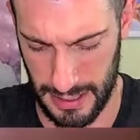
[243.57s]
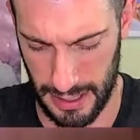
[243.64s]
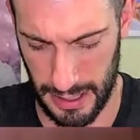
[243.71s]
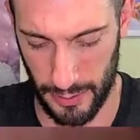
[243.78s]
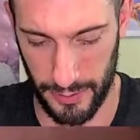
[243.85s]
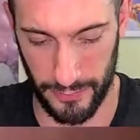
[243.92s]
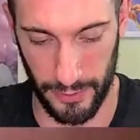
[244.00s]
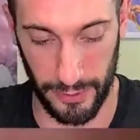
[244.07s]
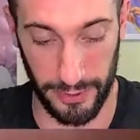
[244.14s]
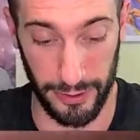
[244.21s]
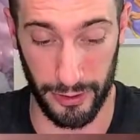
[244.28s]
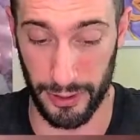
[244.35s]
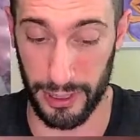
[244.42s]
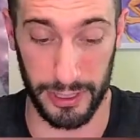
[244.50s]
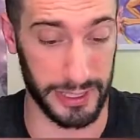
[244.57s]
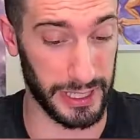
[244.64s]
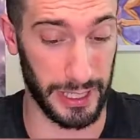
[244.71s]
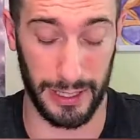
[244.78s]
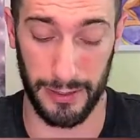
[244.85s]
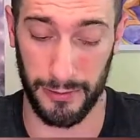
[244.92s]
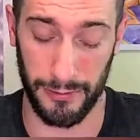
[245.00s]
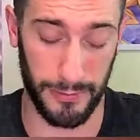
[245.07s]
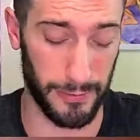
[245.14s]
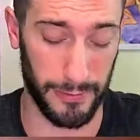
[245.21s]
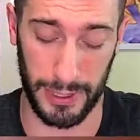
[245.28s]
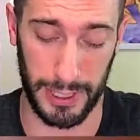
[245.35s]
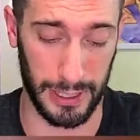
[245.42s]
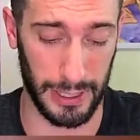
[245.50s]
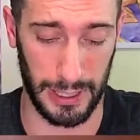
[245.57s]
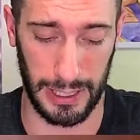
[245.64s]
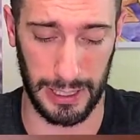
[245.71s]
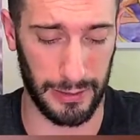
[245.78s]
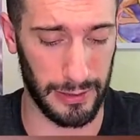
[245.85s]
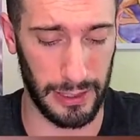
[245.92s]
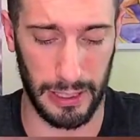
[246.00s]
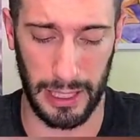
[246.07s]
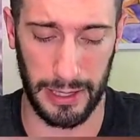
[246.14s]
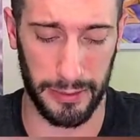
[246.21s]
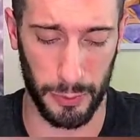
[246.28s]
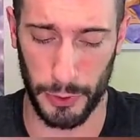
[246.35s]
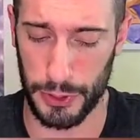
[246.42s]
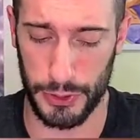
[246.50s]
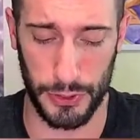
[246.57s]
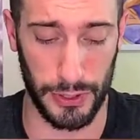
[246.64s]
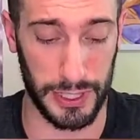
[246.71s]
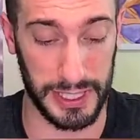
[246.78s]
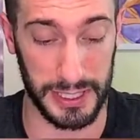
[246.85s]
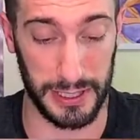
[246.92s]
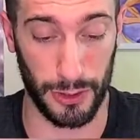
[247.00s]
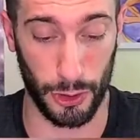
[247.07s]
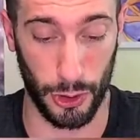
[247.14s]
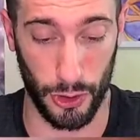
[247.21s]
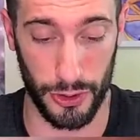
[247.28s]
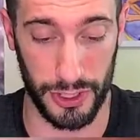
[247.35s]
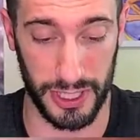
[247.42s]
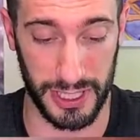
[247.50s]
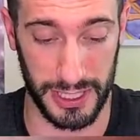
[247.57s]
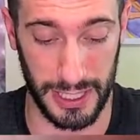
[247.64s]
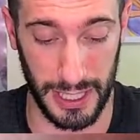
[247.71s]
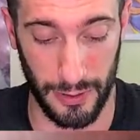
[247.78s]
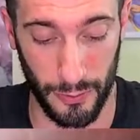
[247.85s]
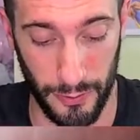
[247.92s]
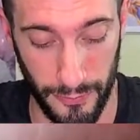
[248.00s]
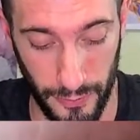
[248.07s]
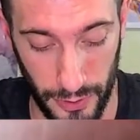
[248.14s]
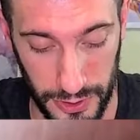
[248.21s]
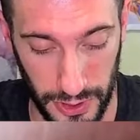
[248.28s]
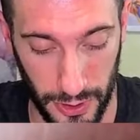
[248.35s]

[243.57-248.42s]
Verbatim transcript: however, there is a freaking, like, I'm pretty sure this is the largest set, reverse